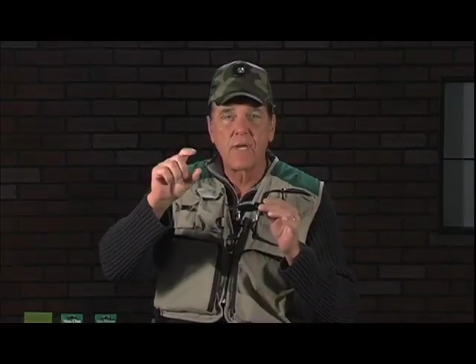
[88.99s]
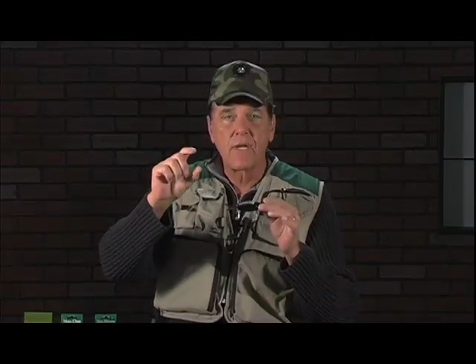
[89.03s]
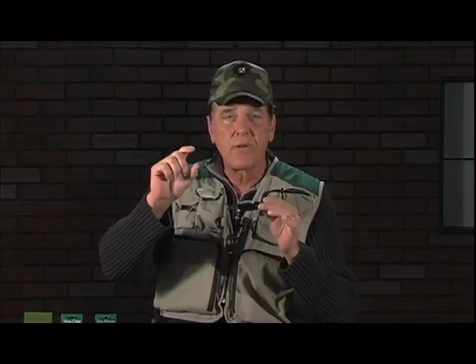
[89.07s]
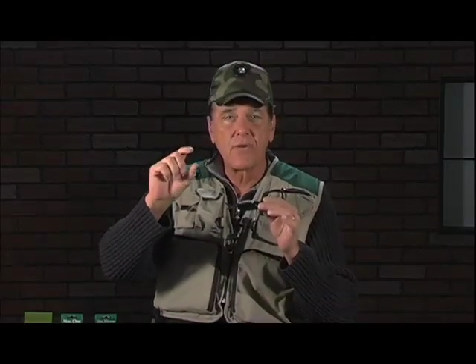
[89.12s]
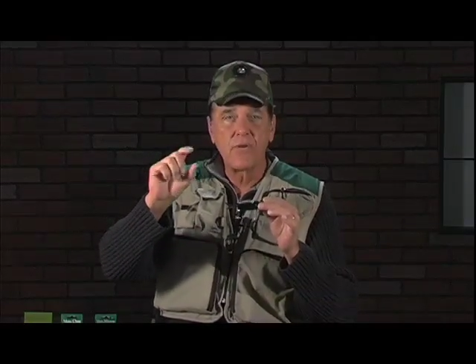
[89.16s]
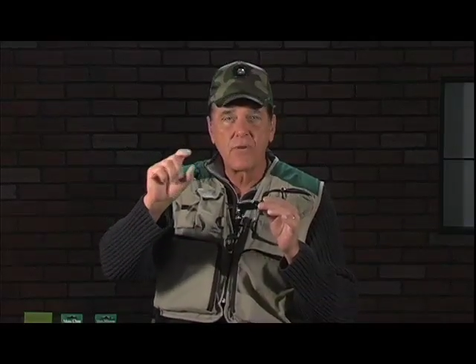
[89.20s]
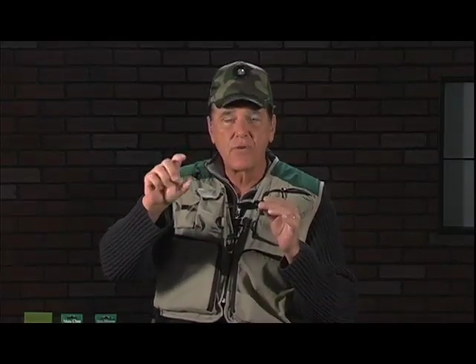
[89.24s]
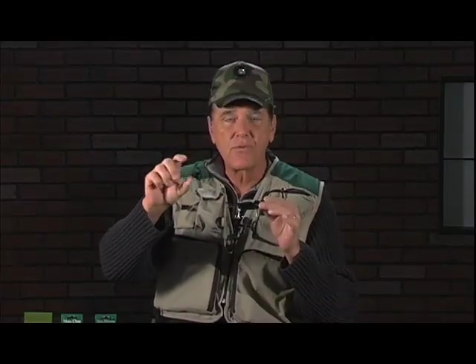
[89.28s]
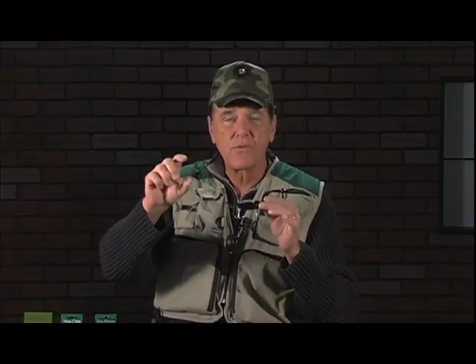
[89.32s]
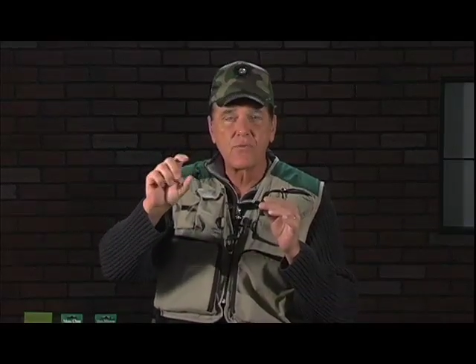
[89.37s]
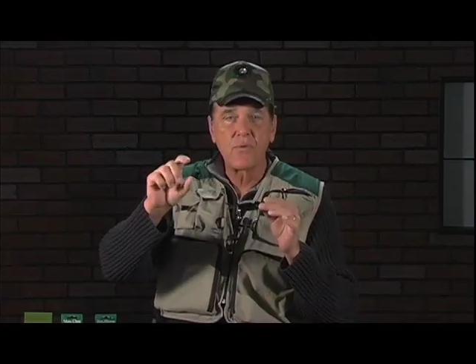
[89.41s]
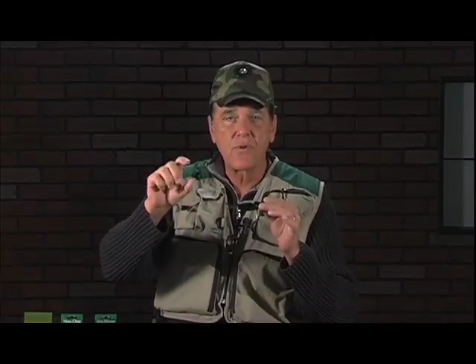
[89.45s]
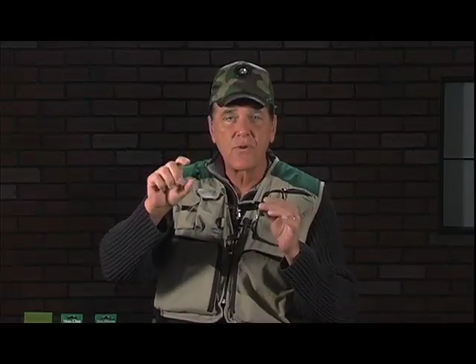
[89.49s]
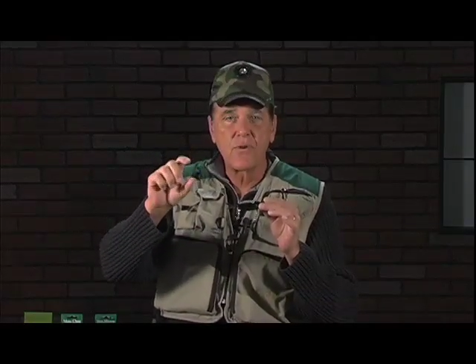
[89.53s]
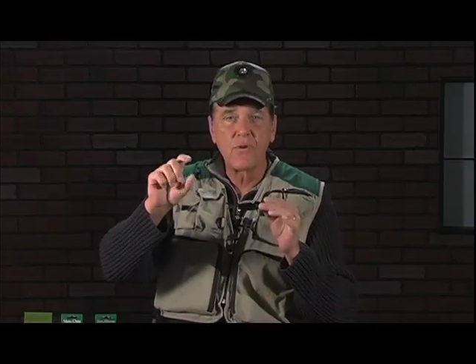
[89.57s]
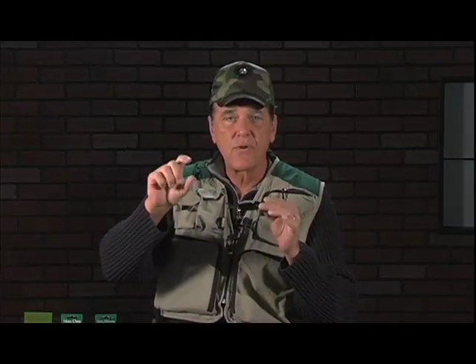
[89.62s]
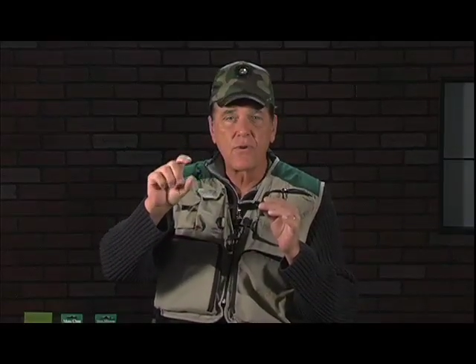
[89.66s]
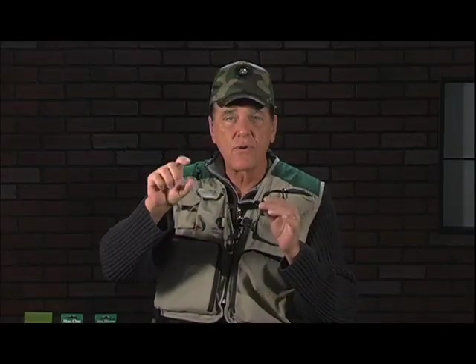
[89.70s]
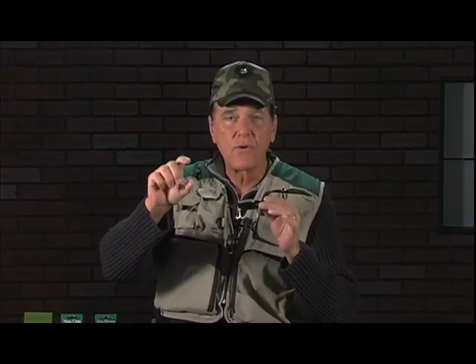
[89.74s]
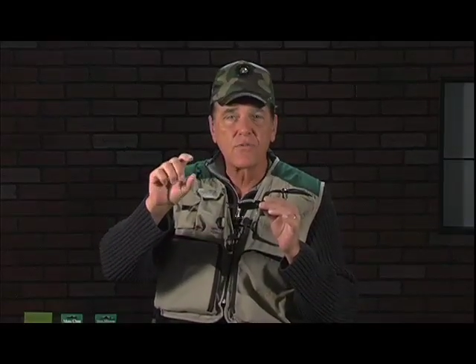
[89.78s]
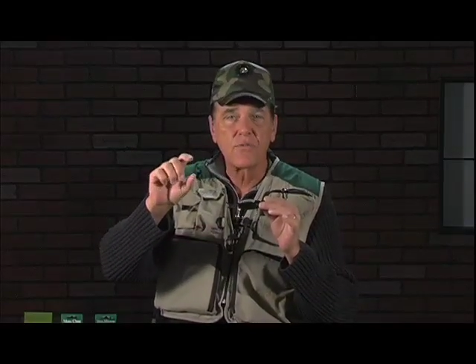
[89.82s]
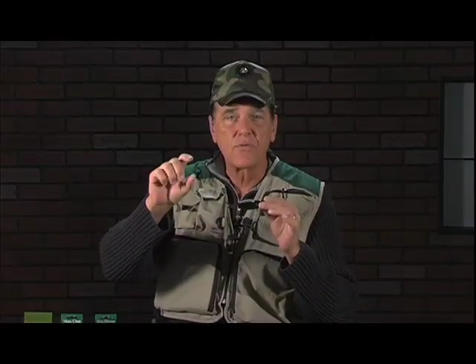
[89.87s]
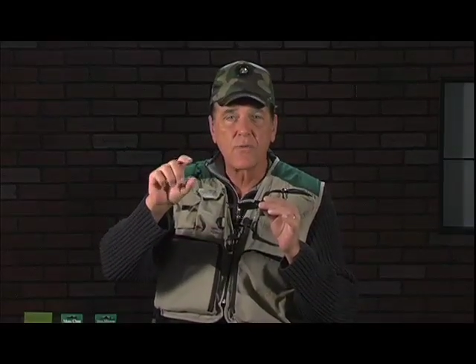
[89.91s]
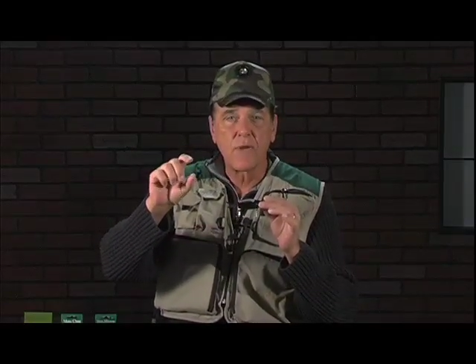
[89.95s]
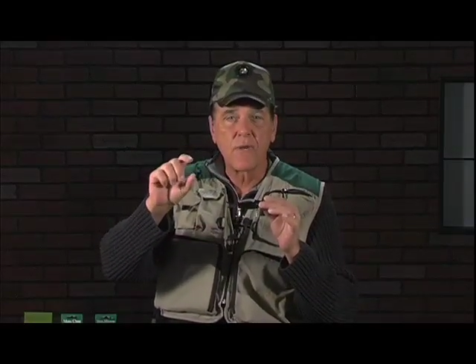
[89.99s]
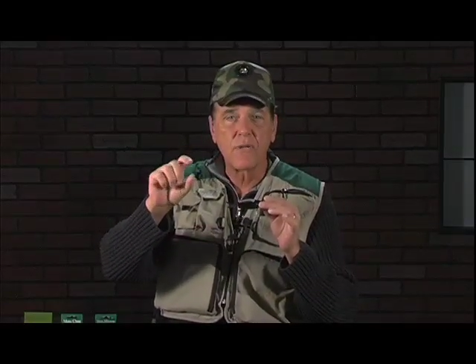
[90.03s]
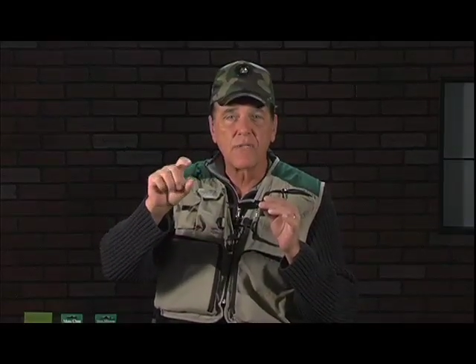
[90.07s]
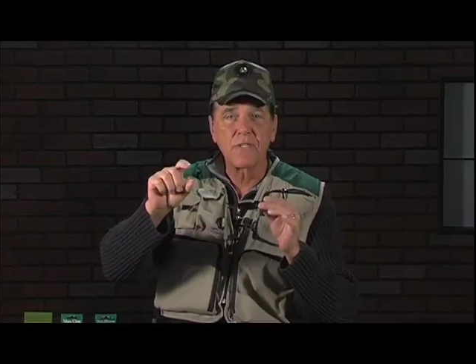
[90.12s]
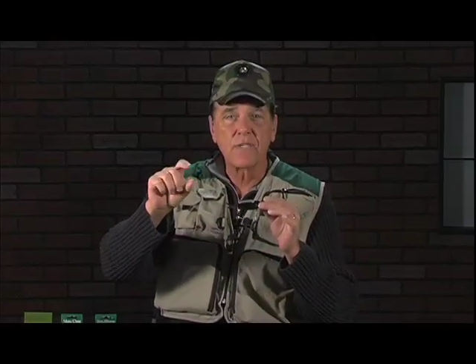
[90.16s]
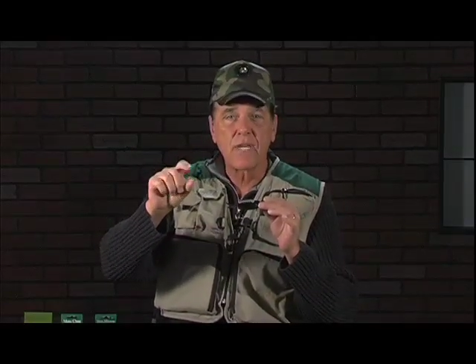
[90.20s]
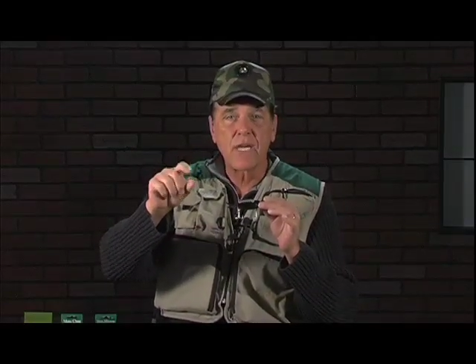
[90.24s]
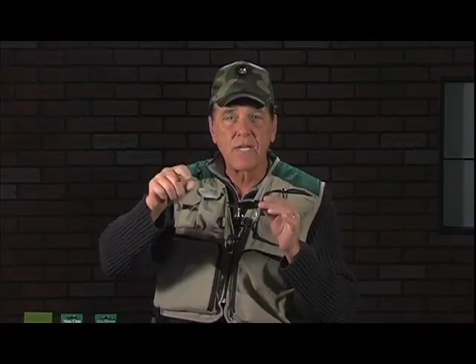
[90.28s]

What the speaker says: and you know as well as